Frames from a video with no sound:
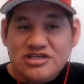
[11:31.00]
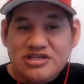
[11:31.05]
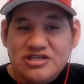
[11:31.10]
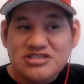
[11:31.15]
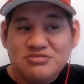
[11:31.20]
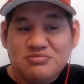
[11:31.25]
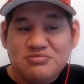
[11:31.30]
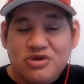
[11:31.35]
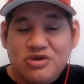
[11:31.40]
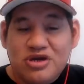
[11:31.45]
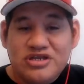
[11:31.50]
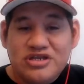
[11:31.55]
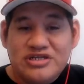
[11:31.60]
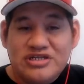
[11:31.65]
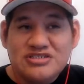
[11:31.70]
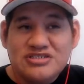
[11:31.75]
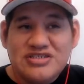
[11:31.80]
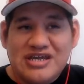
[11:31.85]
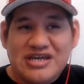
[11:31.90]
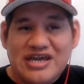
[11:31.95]
tons of product.
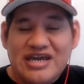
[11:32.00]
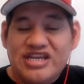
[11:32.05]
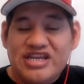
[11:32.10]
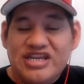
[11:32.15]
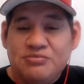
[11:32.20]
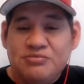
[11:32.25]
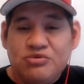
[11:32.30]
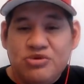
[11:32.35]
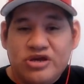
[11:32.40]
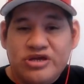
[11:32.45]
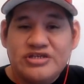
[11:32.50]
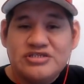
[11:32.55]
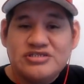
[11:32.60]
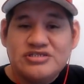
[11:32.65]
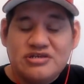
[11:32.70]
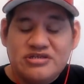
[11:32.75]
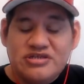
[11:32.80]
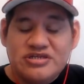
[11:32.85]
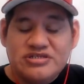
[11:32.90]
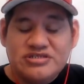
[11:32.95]
There's like 80 products
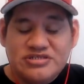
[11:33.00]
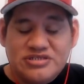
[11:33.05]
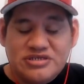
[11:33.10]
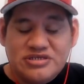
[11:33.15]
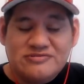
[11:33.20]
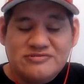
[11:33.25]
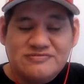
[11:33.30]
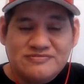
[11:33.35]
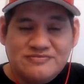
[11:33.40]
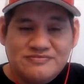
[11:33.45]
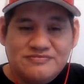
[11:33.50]
on there, so.